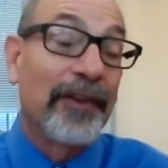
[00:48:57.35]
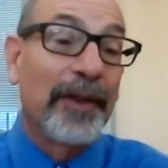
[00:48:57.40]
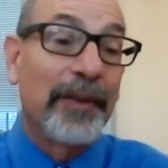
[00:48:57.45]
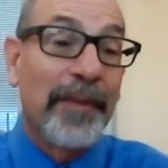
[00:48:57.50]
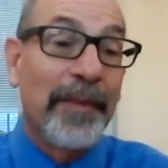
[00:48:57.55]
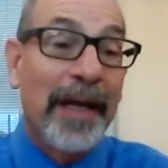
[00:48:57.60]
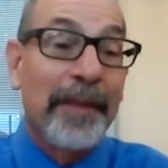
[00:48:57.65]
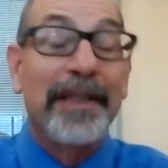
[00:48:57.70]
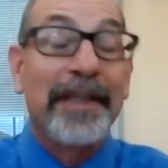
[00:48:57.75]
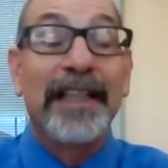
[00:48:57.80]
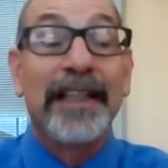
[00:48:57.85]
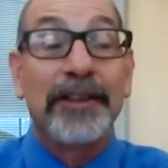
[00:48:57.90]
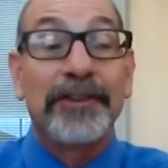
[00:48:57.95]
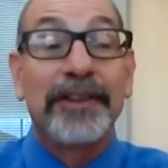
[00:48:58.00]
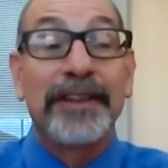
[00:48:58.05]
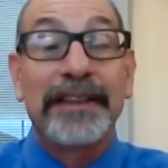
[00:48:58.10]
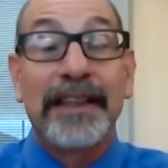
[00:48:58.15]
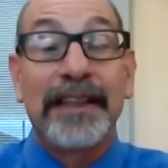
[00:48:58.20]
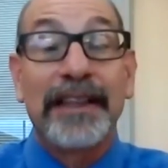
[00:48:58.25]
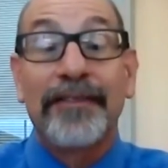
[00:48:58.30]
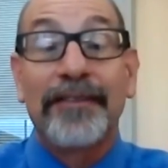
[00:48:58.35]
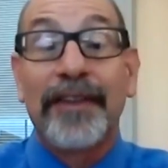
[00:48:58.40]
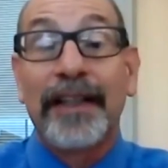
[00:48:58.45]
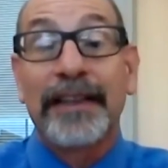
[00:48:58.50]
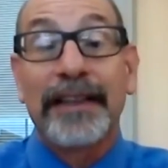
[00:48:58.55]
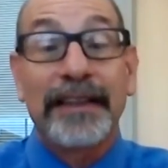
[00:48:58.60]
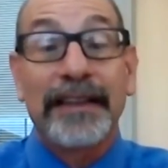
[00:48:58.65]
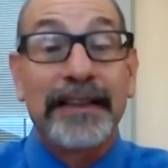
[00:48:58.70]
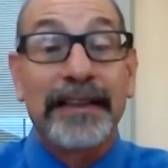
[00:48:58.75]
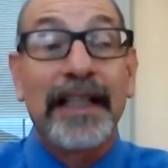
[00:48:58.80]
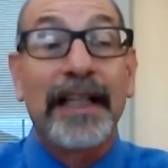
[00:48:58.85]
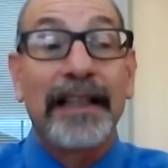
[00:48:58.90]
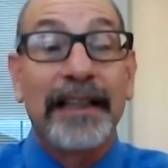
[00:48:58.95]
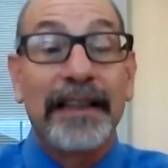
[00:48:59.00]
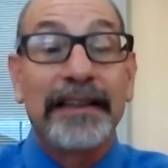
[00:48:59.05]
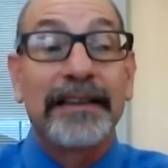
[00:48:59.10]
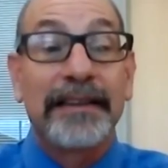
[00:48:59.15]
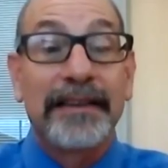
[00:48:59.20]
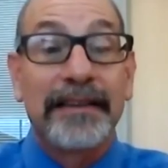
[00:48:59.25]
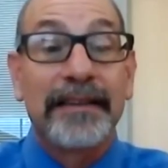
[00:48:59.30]
there may be interest in funding
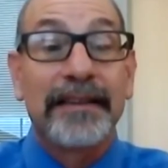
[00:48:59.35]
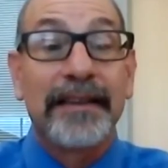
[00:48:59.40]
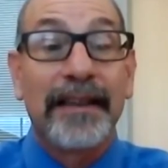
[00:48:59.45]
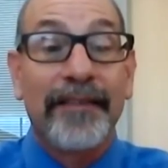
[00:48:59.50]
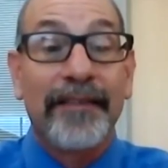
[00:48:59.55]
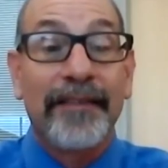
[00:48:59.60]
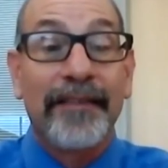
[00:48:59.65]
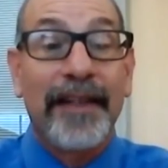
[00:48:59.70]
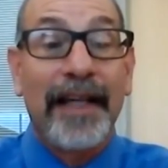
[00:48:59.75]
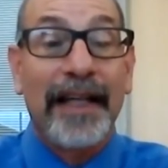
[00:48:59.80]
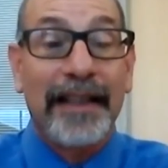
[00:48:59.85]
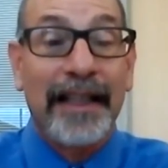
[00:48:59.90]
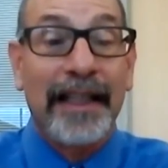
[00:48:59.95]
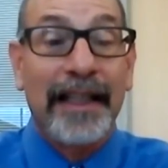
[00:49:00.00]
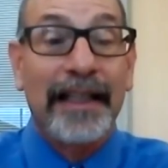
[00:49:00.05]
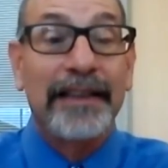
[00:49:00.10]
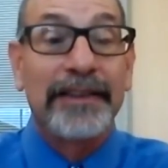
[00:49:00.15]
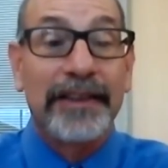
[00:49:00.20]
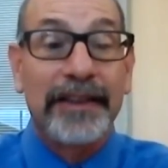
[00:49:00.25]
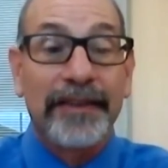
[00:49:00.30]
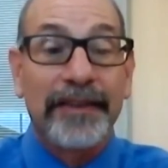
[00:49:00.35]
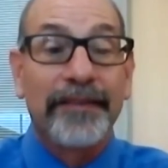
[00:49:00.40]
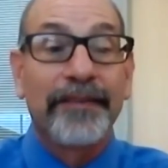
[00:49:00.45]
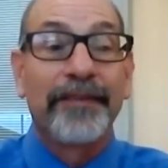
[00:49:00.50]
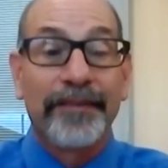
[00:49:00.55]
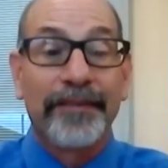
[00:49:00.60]
studies of that nature.